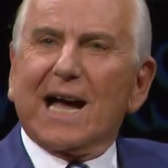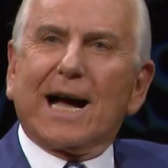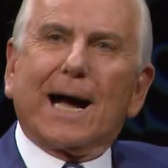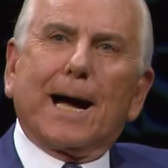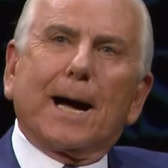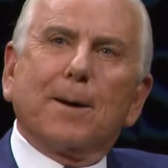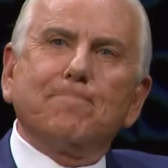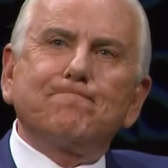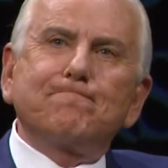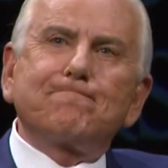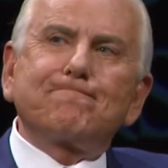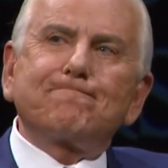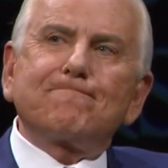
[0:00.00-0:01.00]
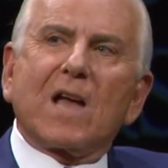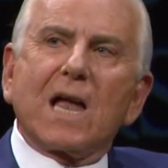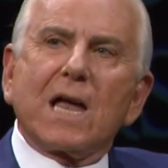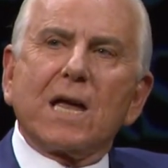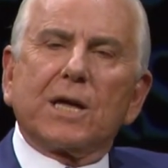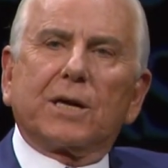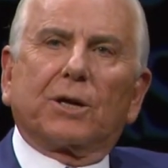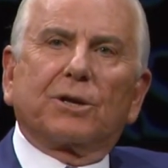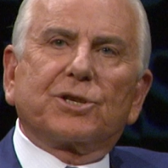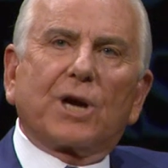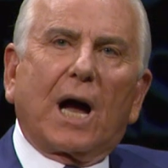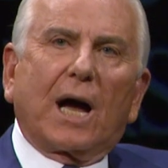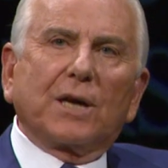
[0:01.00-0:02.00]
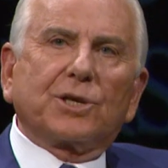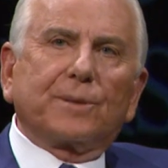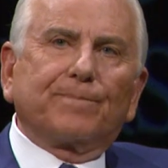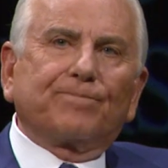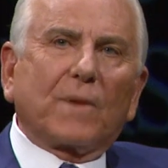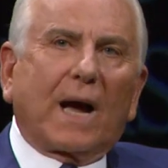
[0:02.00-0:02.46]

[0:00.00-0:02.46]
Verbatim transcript: um, My pleasure. Um, you know, Josh,